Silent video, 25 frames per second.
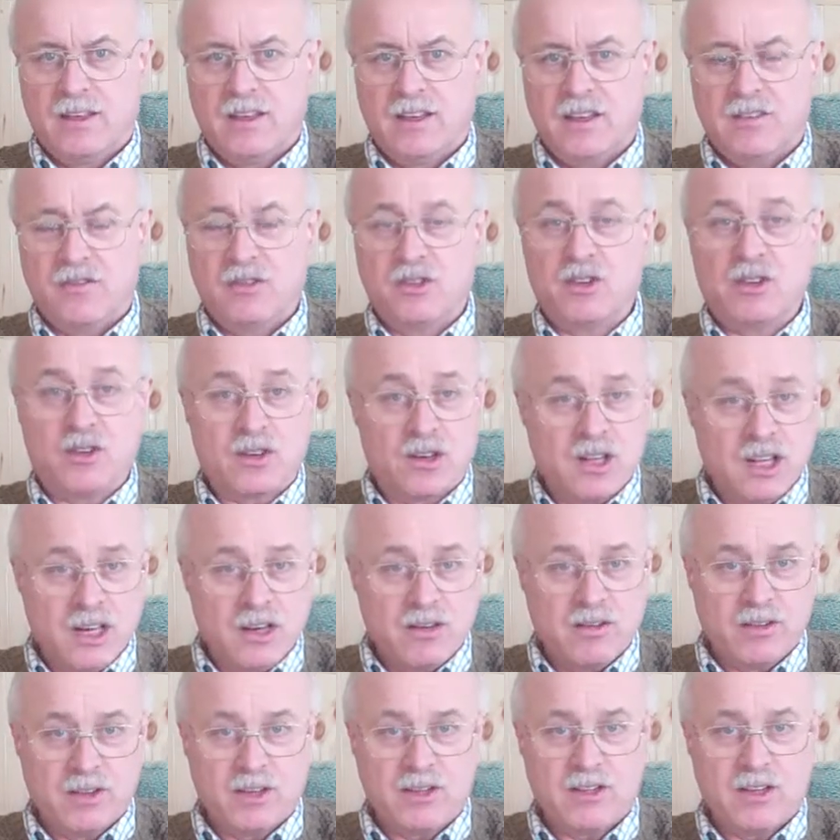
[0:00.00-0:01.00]
If you're not
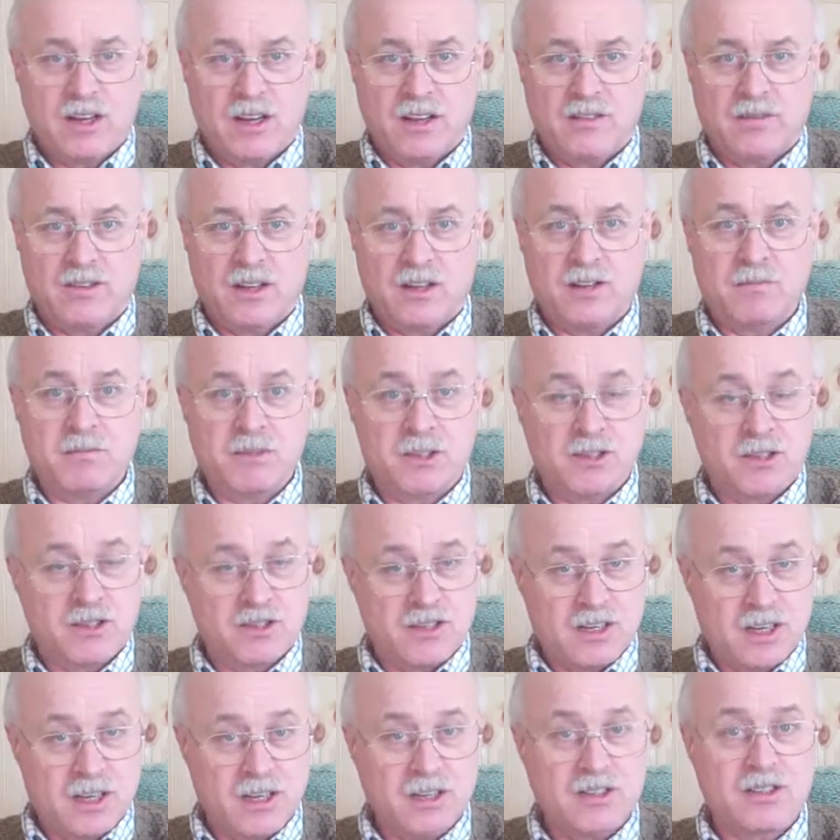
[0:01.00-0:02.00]
clear on the telephone,
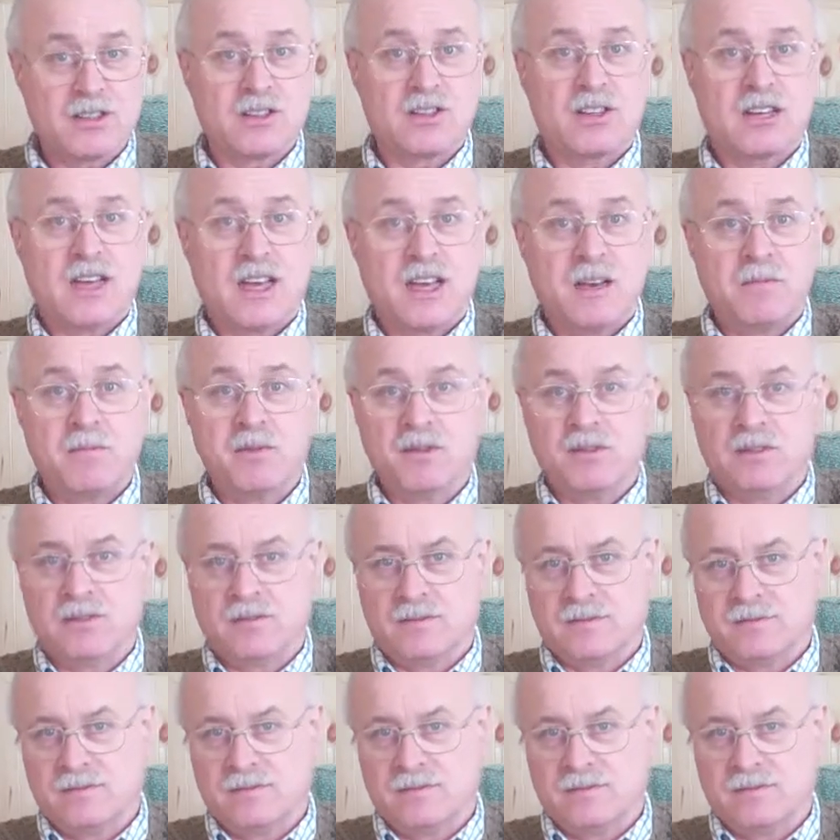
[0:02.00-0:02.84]
mistakes can happen.